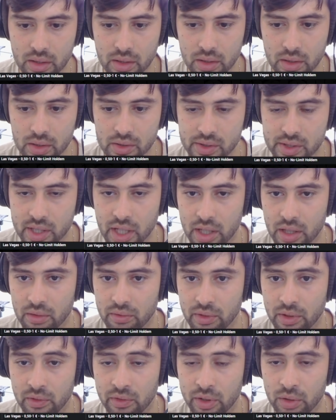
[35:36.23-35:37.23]
It's kind
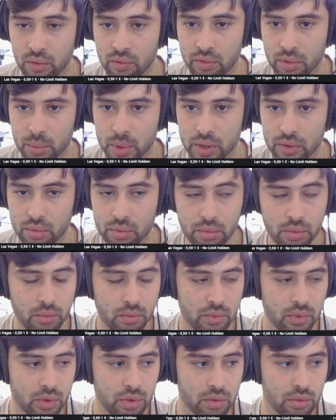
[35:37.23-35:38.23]
of difficult for me to
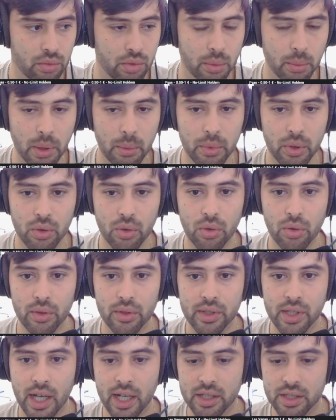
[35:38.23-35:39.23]
remember all
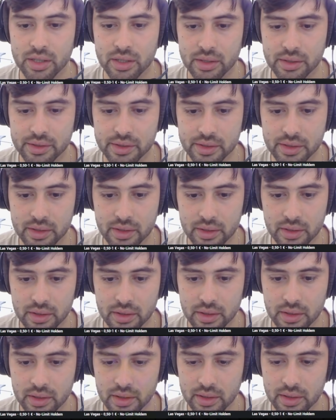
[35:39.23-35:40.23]
the actions
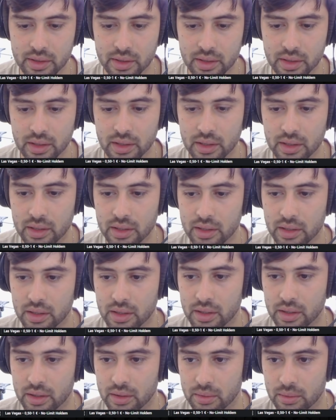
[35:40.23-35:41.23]

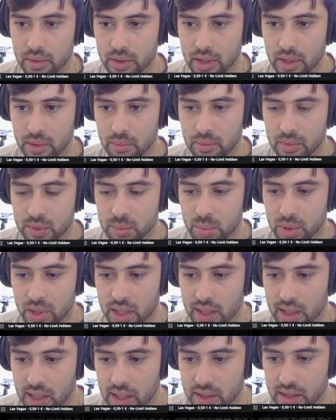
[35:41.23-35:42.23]
when I'm
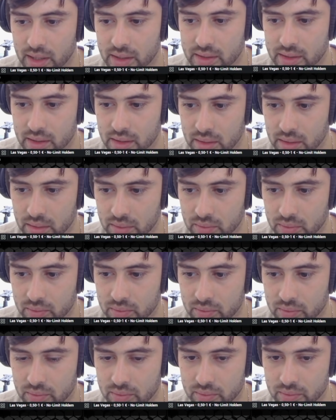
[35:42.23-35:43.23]
speaking like this,
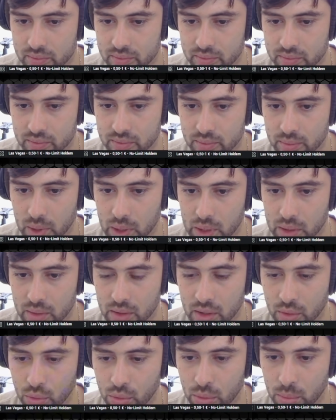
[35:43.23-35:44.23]
but
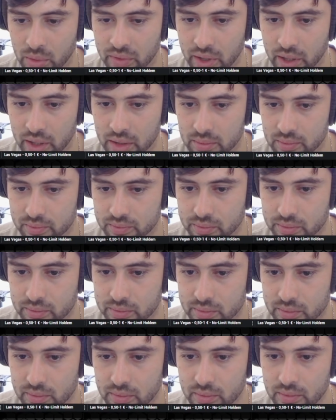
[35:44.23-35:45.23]
it will be fine.
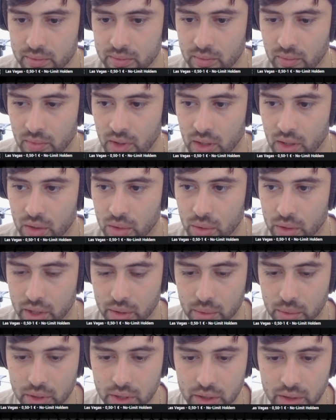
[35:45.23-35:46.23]

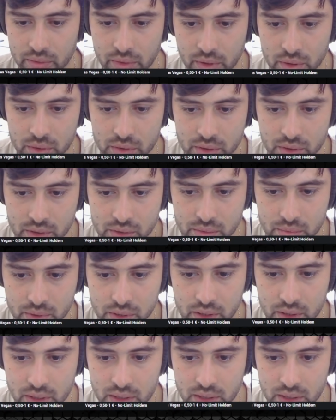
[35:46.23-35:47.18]
Okay, we're gonna focus on this one.